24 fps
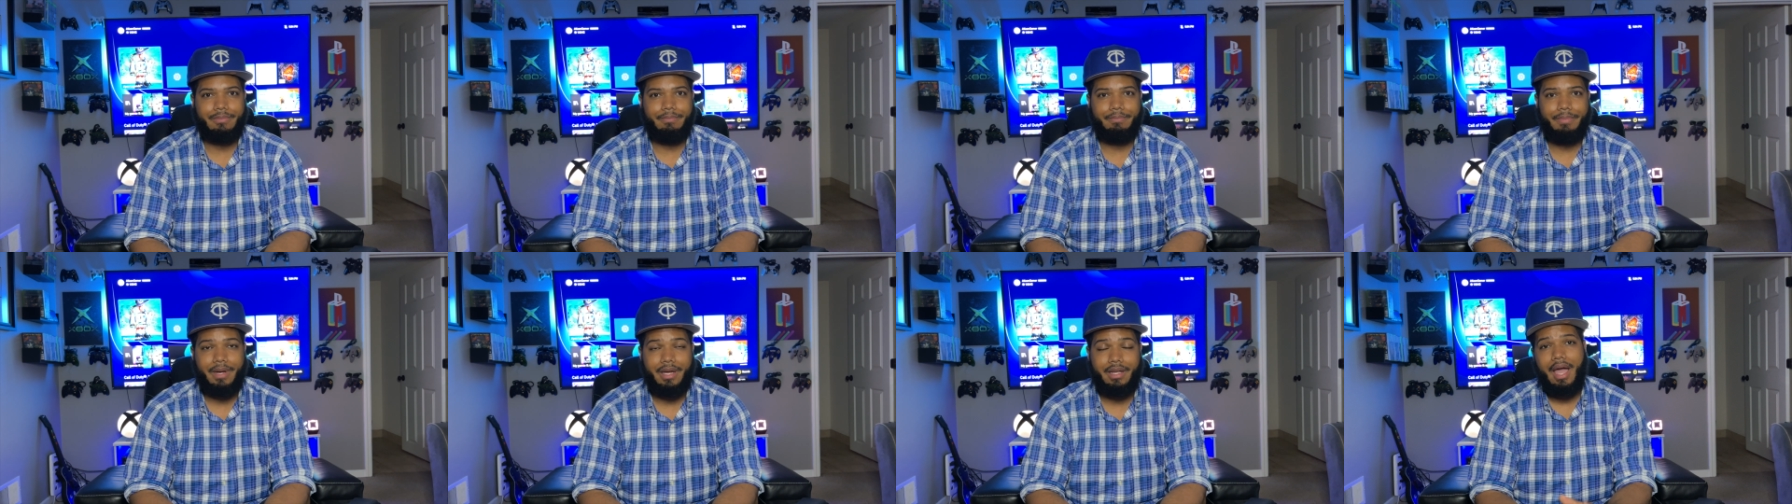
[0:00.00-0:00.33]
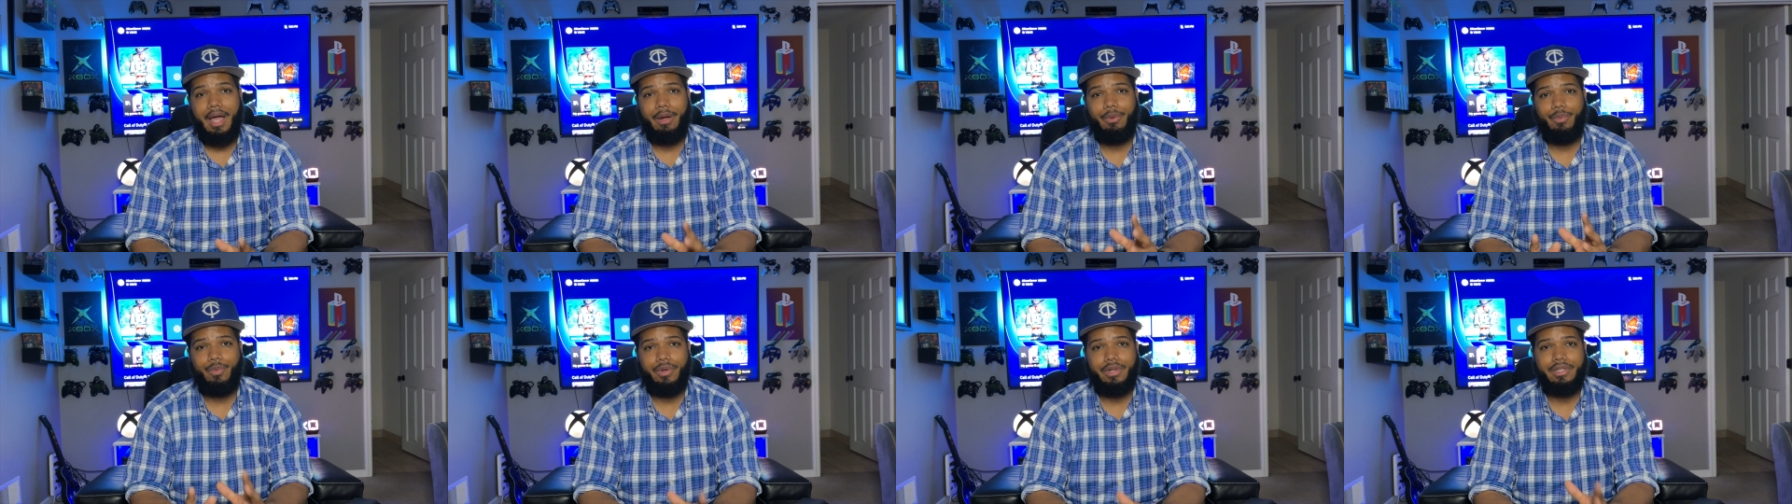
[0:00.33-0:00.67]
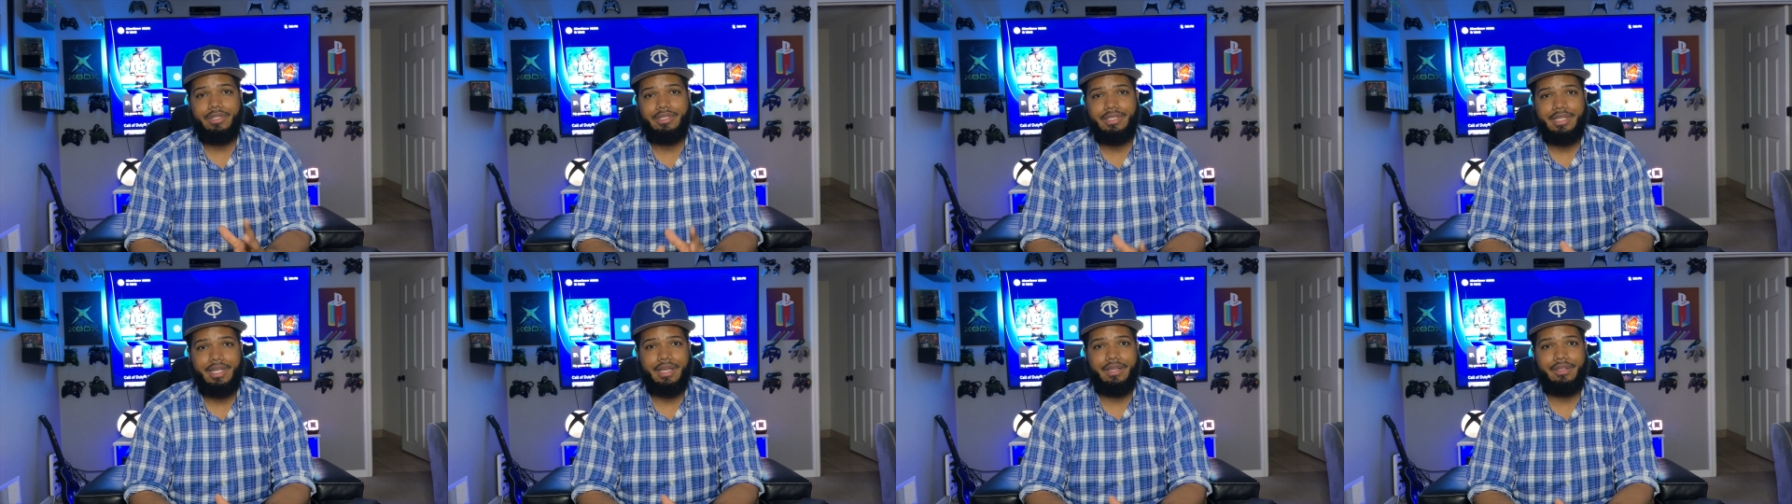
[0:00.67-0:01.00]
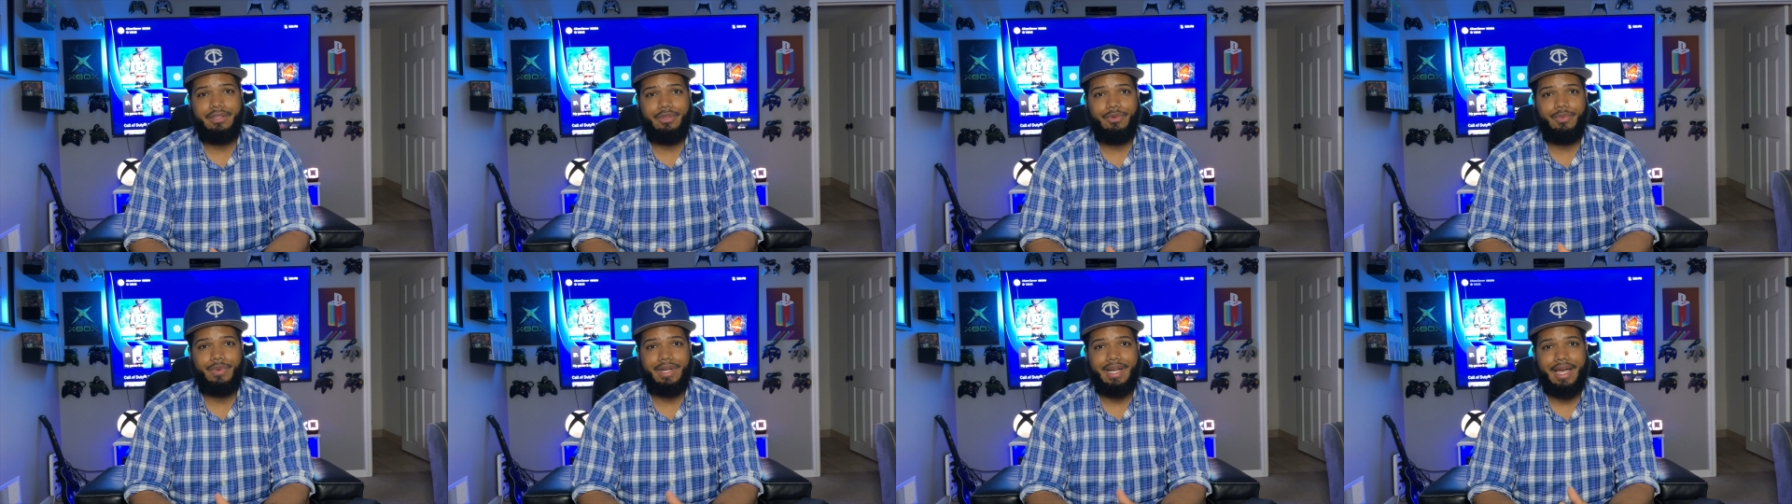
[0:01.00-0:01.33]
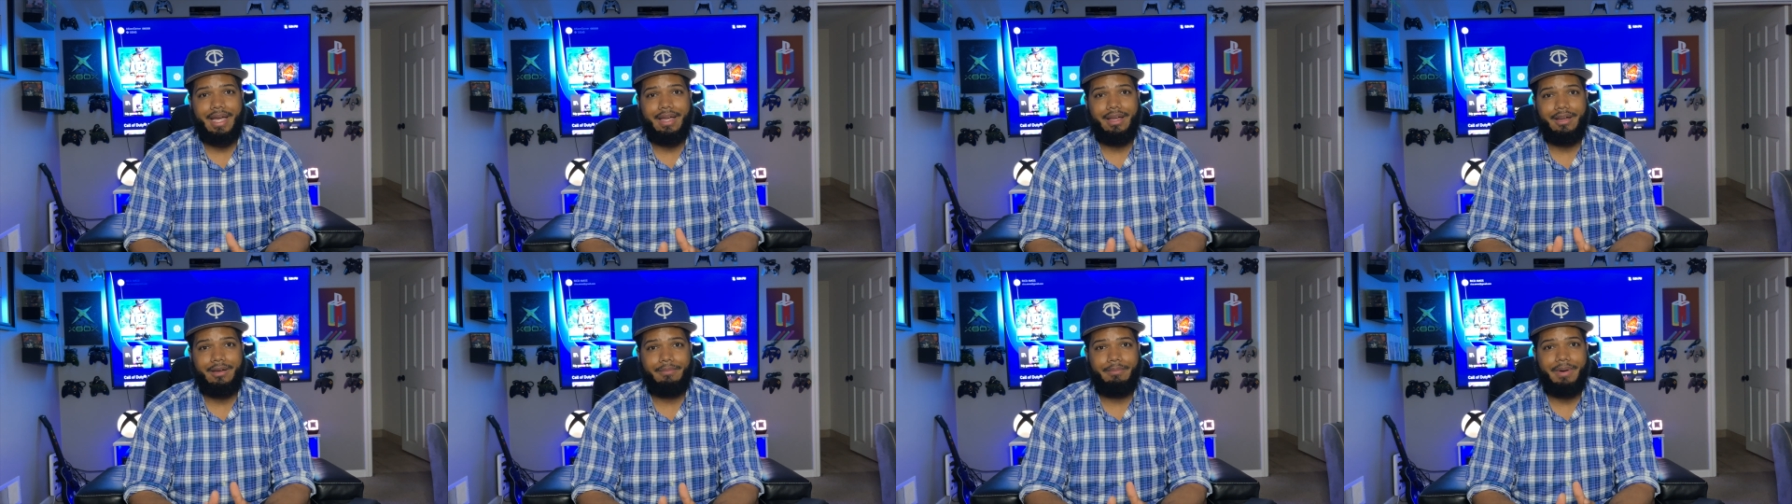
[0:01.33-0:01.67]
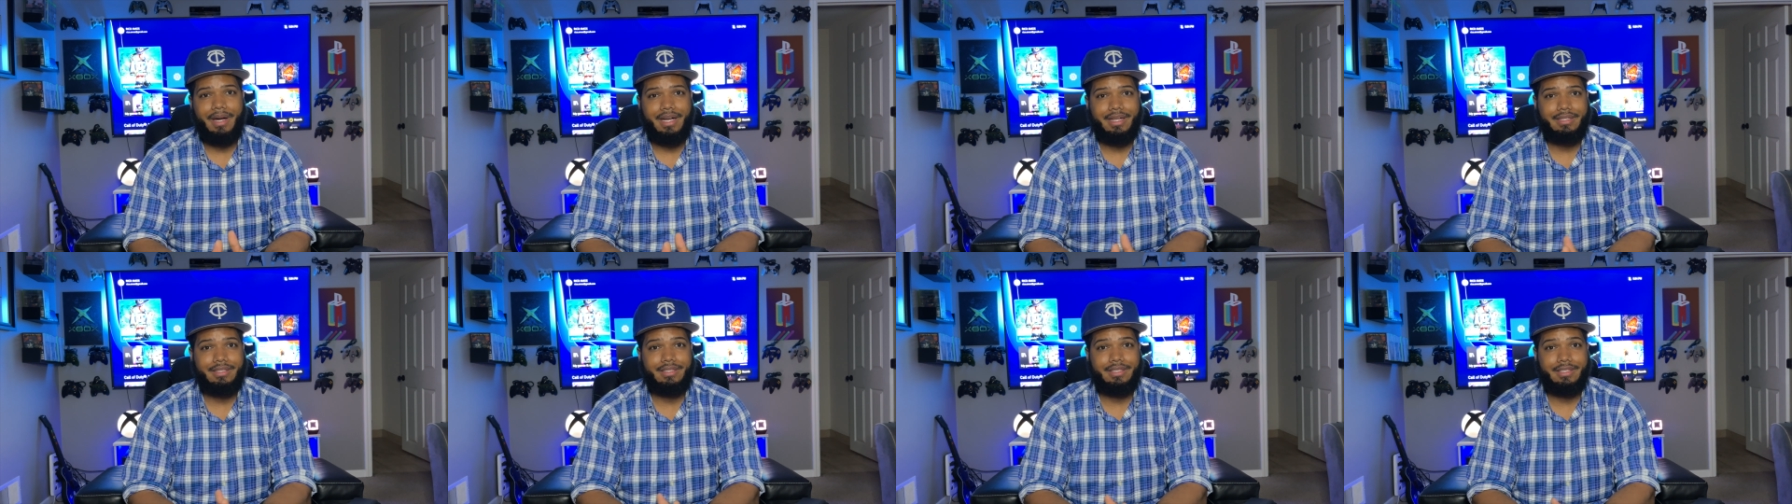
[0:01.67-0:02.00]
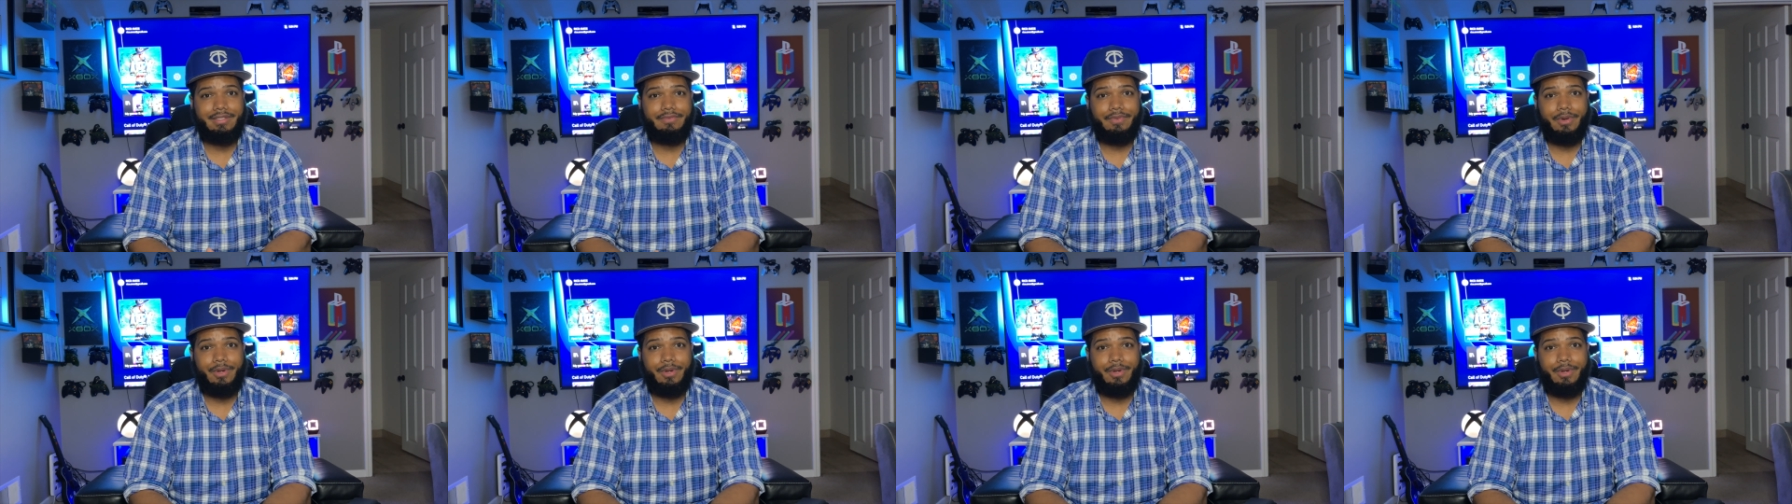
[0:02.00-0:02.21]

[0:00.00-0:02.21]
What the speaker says: But I will tell you, when I unboxed this